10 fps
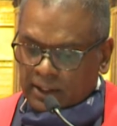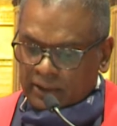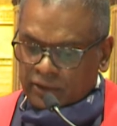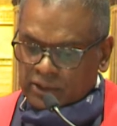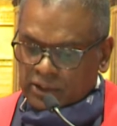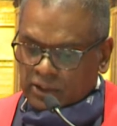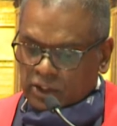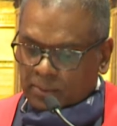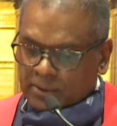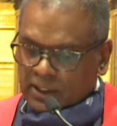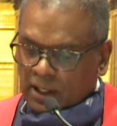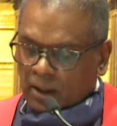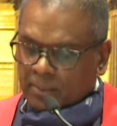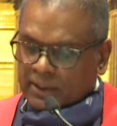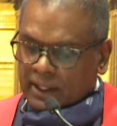Nitrogen-Doped
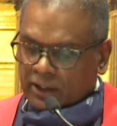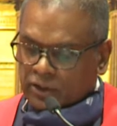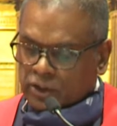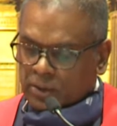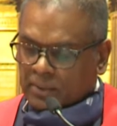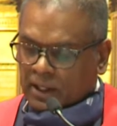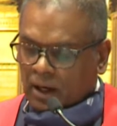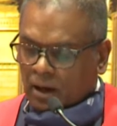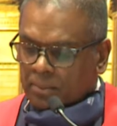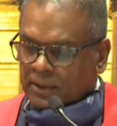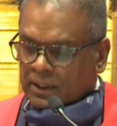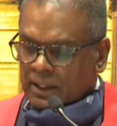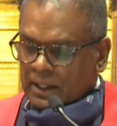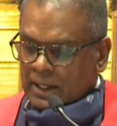Carbon Nanotube Carbon